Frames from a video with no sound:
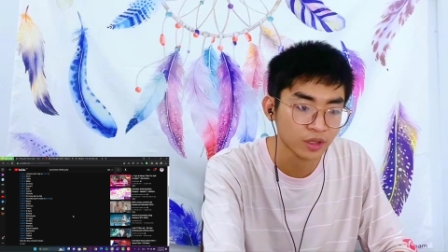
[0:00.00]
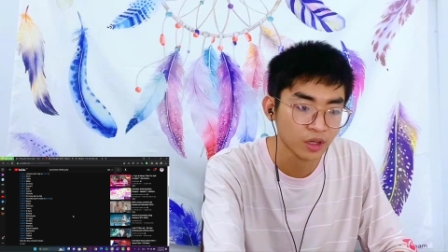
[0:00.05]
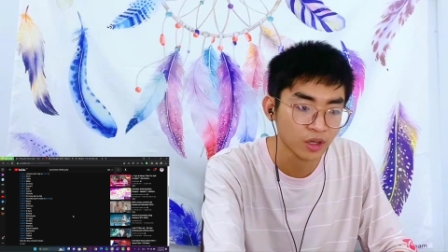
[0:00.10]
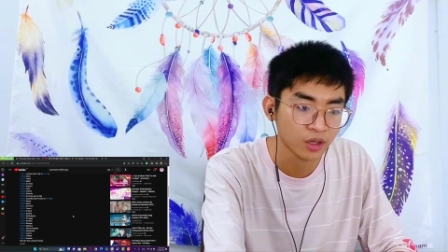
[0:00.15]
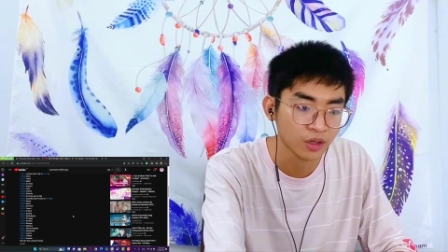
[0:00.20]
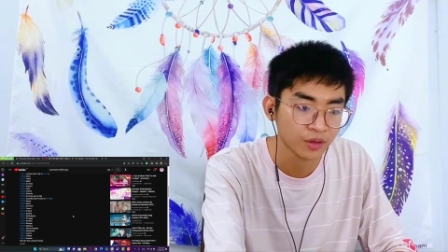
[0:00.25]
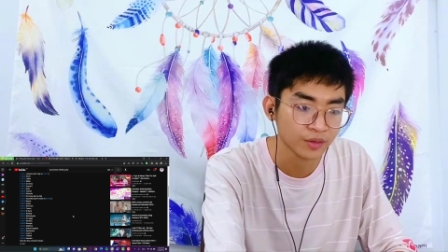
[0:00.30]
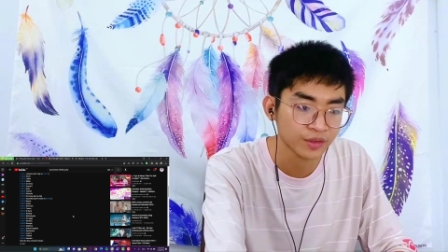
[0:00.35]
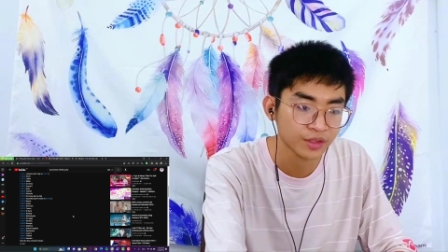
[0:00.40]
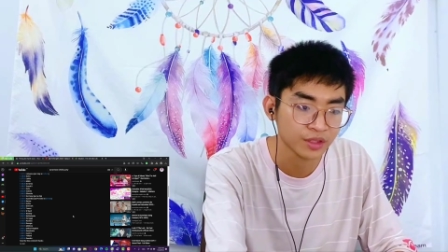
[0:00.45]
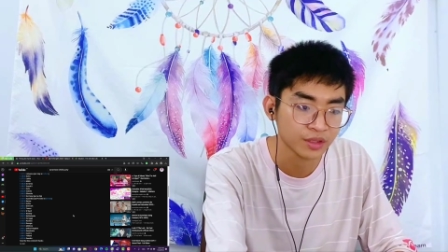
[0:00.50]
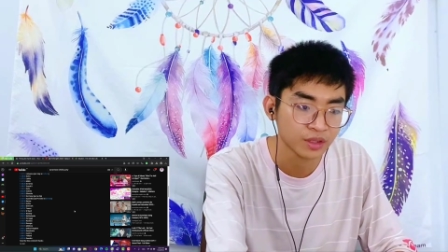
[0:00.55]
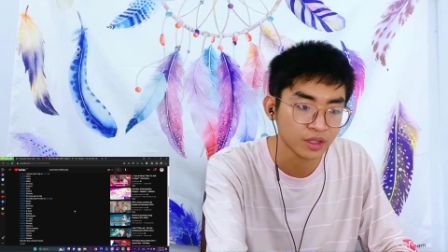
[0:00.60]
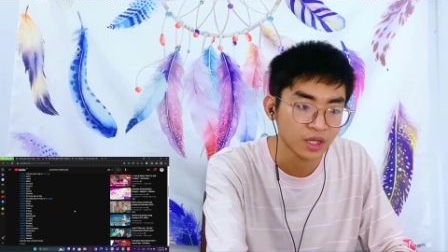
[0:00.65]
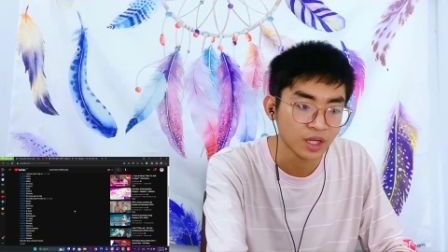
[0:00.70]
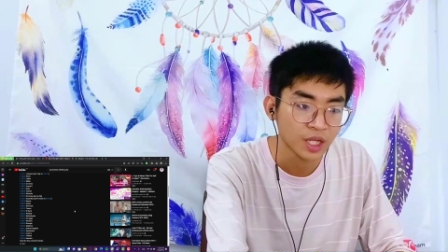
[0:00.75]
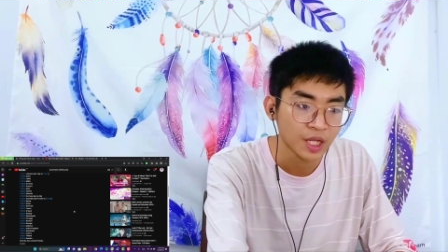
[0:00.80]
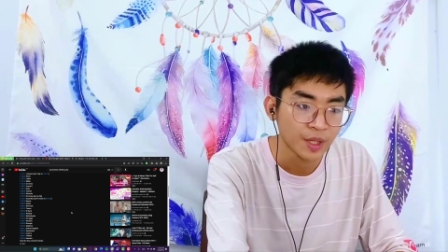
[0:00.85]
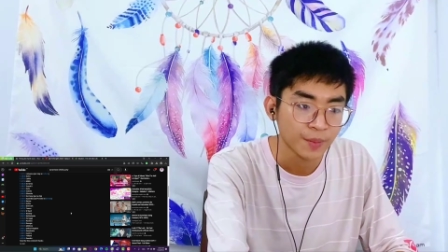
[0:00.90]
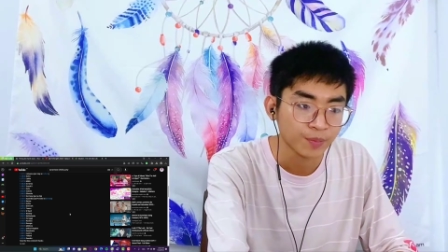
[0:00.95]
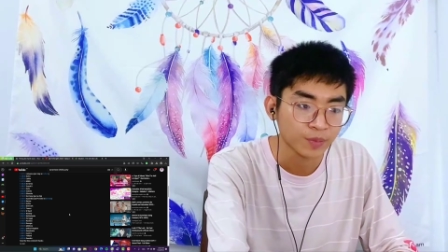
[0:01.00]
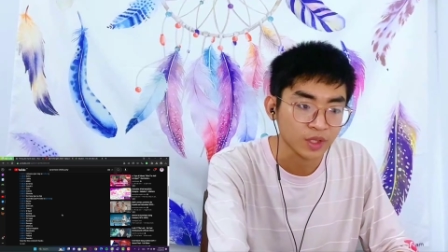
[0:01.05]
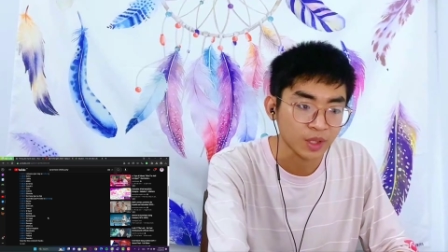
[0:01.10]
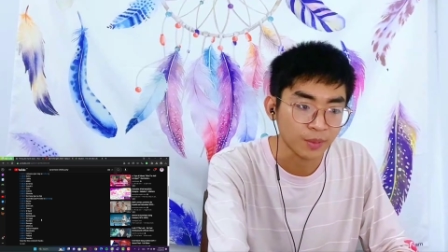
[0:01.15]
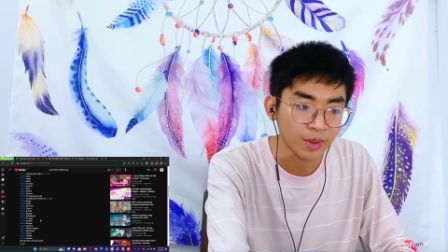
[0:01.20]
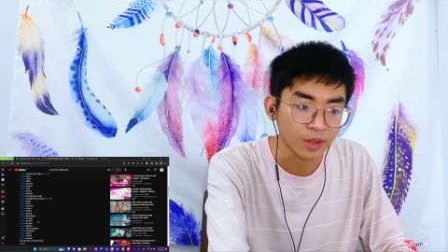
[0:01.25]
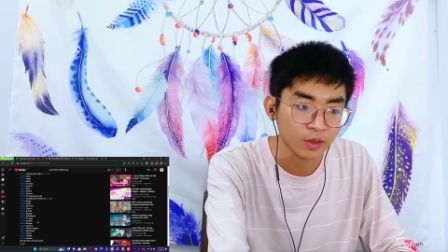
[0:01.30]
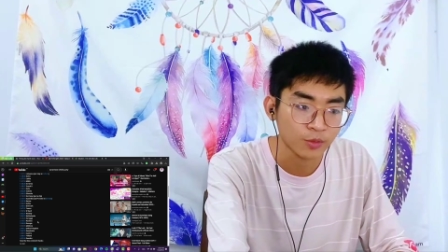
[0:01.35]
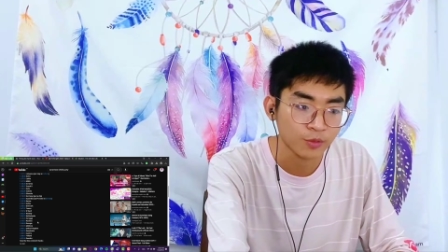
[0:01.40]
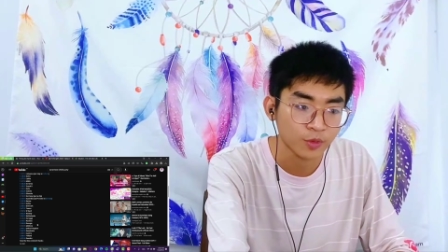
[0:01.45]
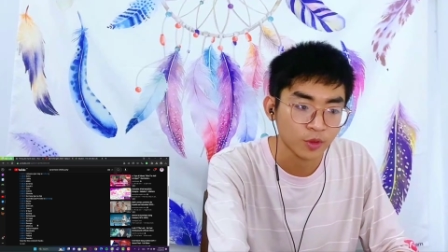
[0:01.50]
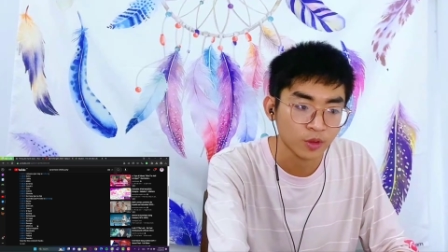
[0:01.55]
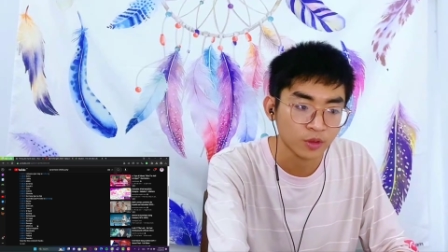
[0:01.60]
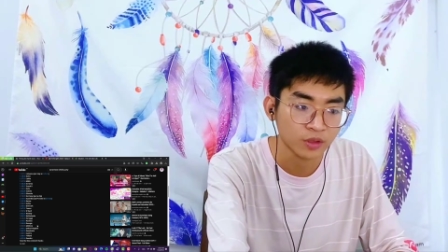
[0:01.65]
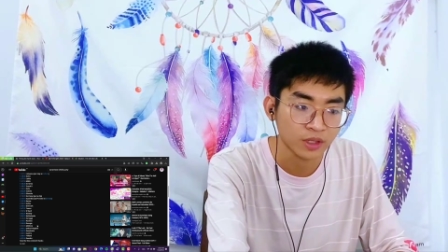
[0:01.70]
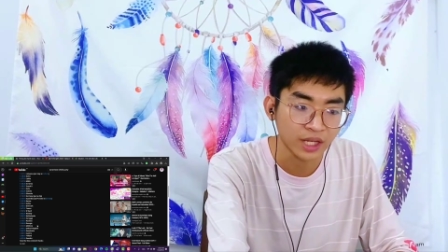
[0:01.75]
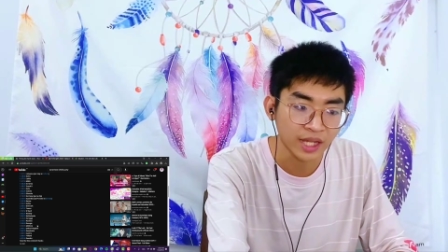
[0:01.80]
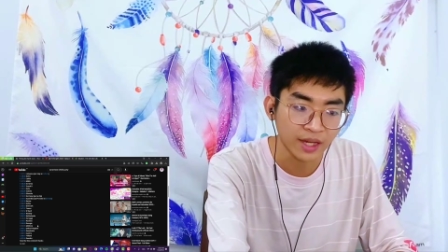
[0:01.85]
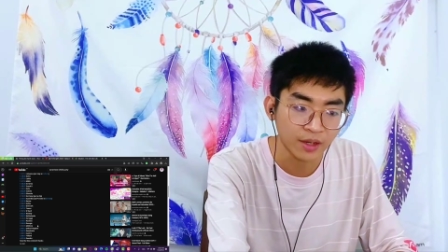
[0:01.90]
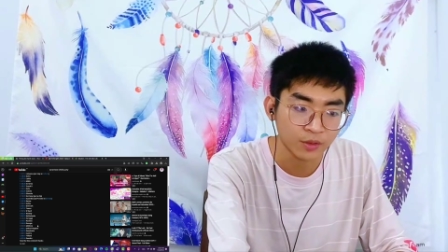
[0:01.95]
on the microphone
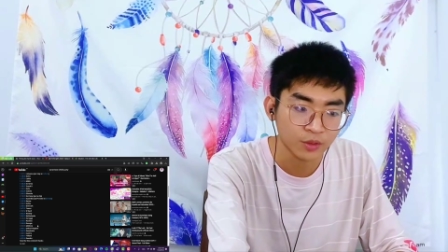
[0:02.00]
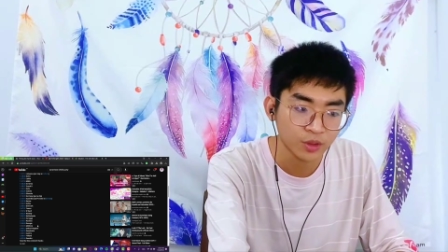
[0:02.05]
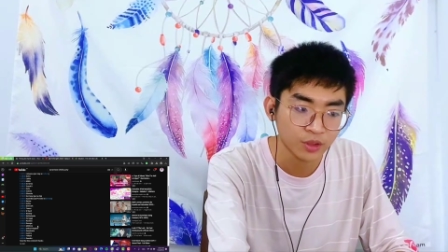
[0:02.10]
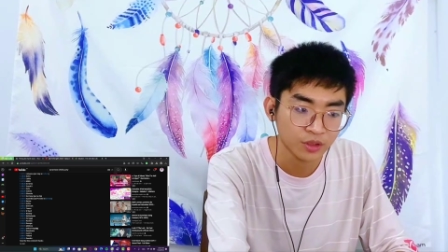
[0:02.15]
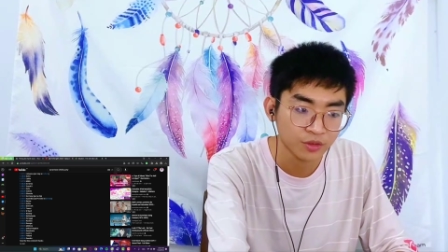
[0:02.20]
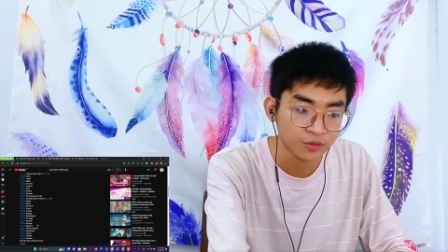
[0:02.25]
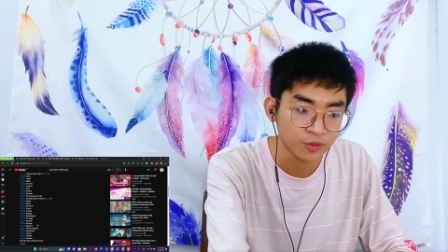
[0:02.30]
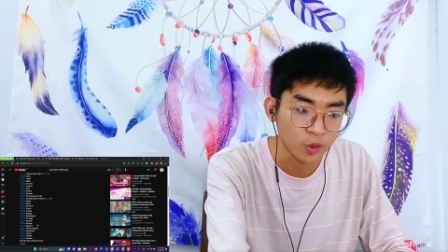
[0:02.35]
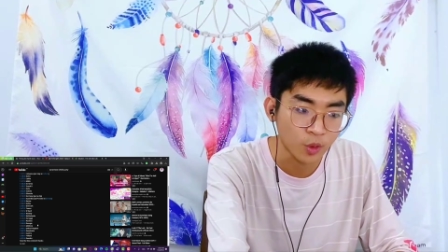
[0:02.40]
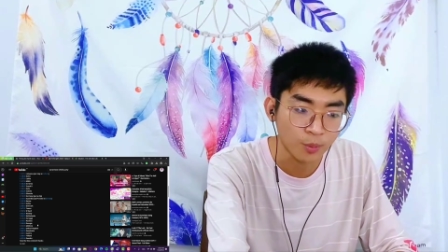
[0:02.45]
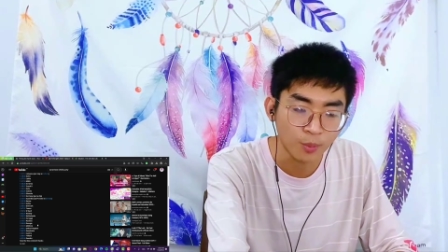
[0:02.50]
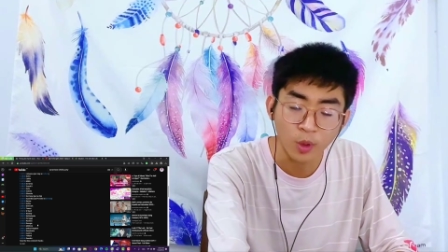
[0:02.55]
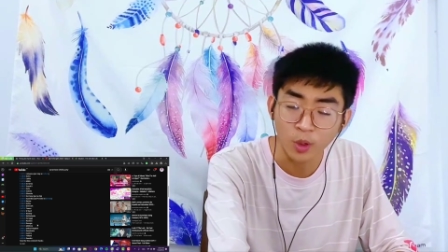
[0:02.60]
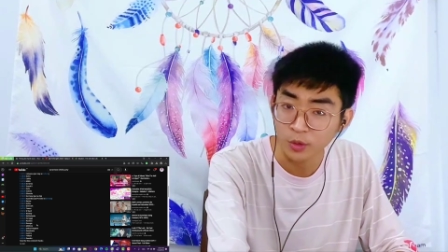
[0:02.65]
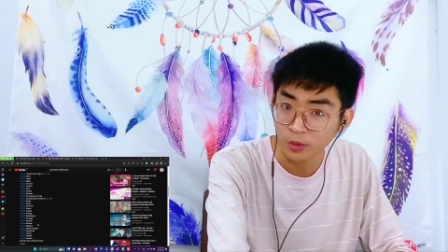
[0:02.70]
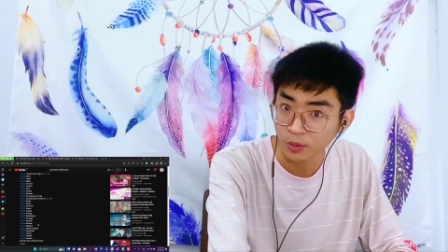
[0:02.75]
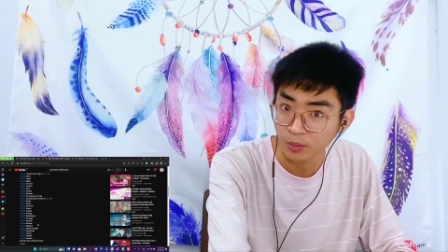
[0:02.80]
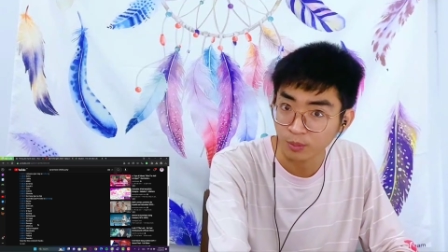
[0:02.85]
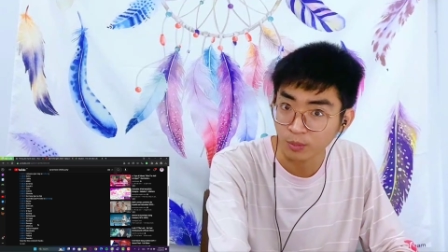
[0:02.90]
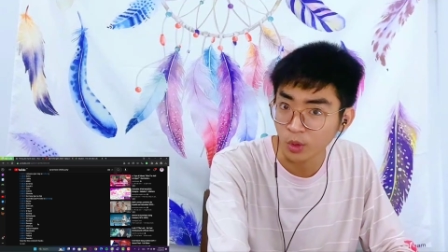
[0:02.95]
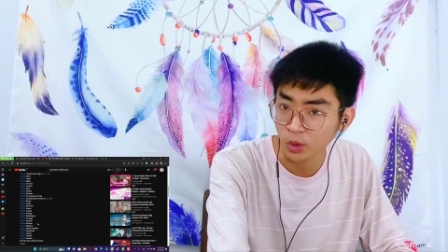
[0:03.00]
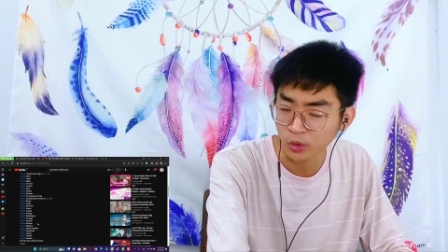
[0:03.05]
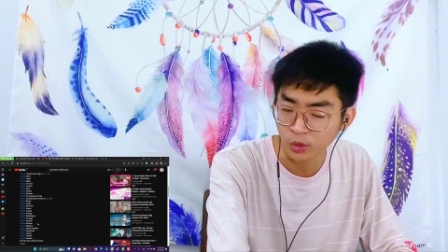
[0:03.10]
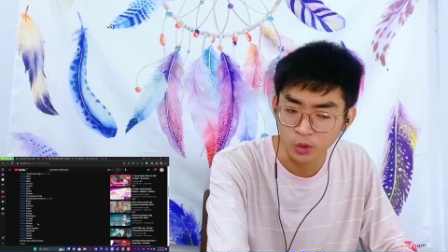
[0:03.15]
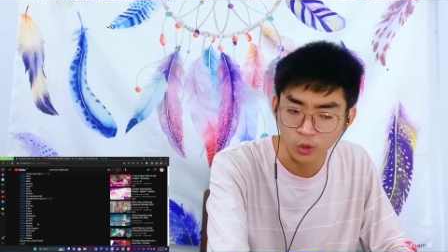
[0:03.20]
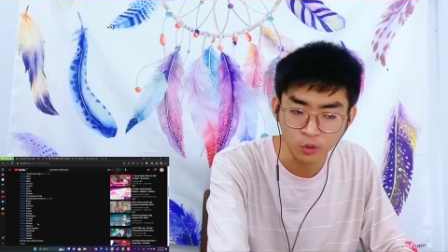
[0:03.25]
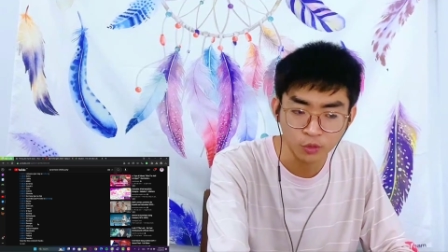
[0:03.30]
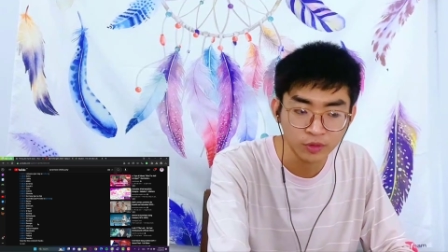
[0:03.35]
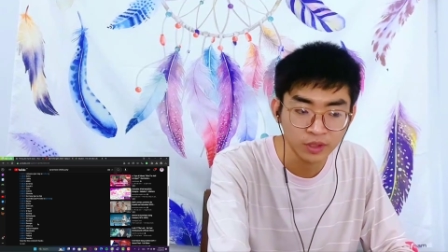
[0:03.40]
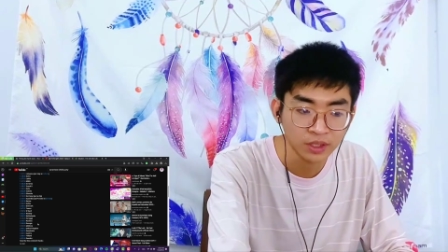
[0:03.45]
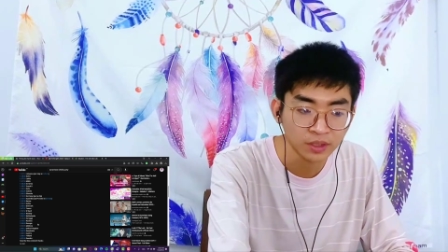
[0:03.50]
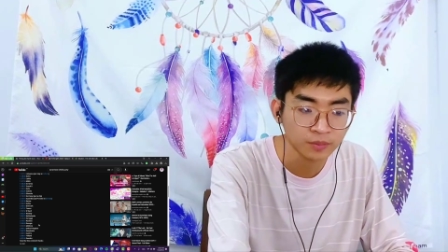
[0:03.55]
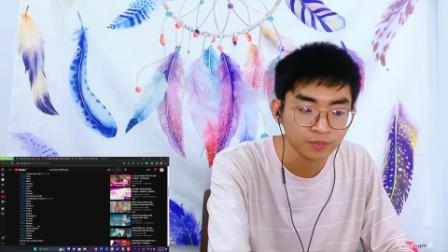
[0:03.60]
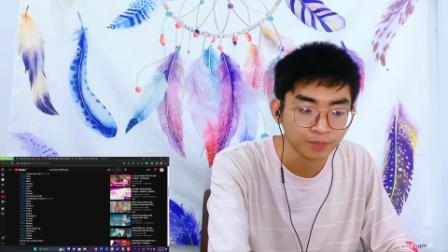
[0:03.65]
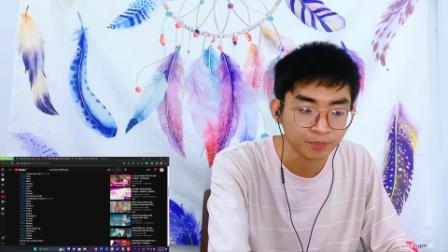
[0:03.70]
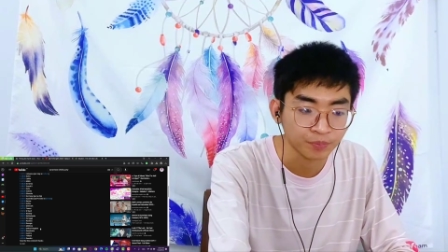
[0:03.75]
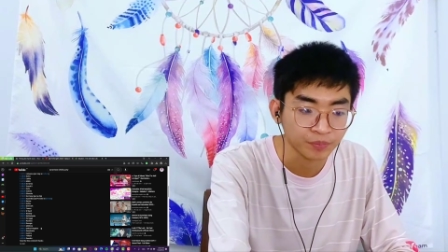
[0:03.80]
louder for Moldova.